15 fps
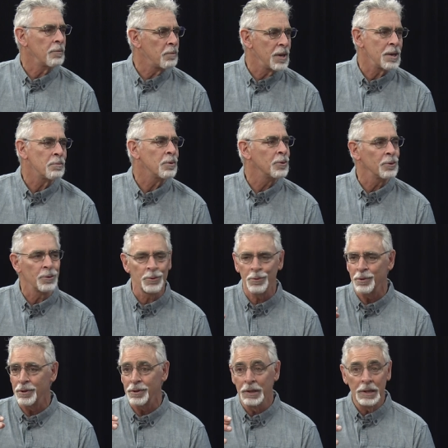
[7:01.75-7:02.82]
people who
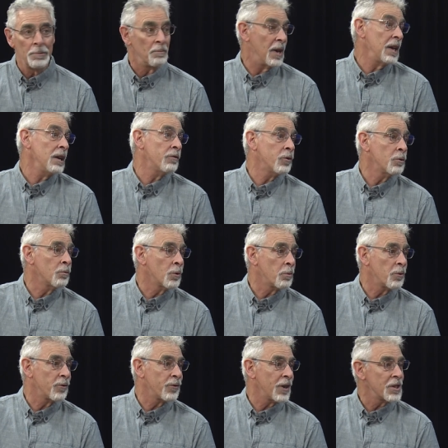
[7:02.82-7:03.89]
were many of whom were
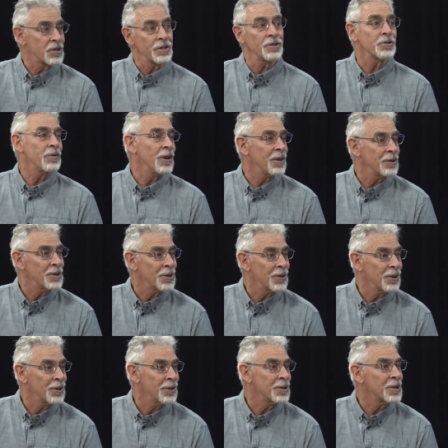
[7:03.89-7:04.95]
professionals
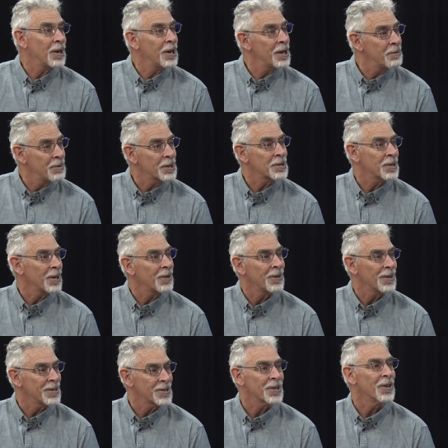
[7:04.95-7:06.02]
volunteering yeah. their time,
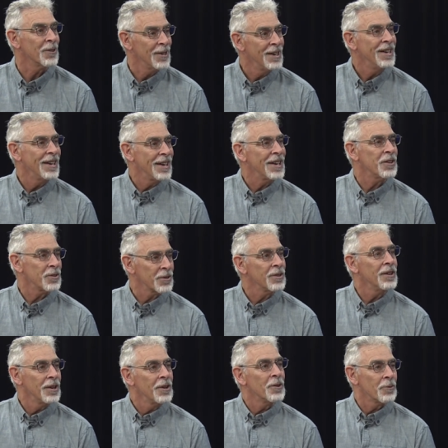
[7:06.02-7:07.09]
etc. So
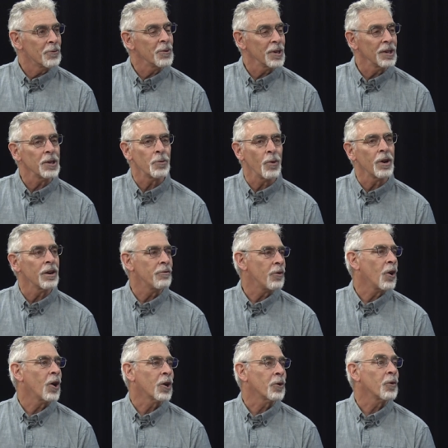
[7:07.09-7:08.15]
yeah, it's really one of
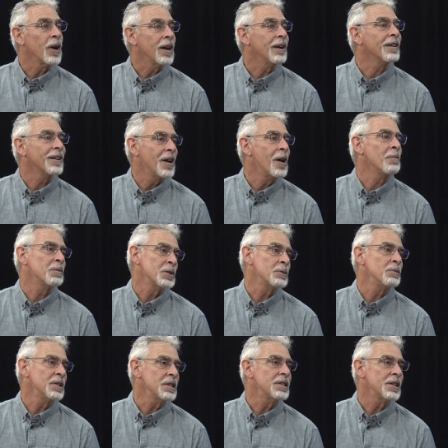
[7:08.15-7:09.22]
our great
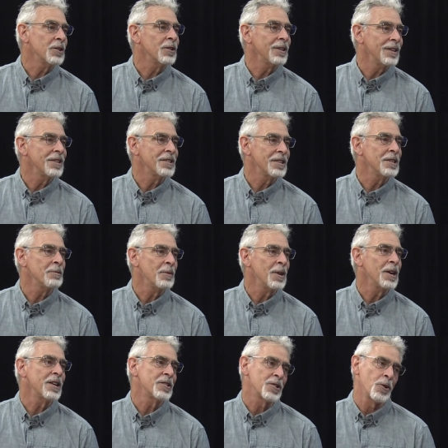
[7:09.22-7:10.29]
accomplishments here at
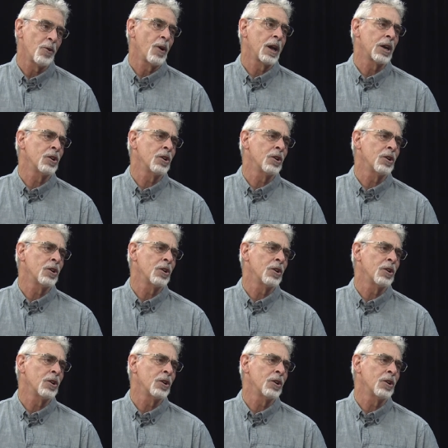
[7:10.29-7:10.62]
ACMI. So I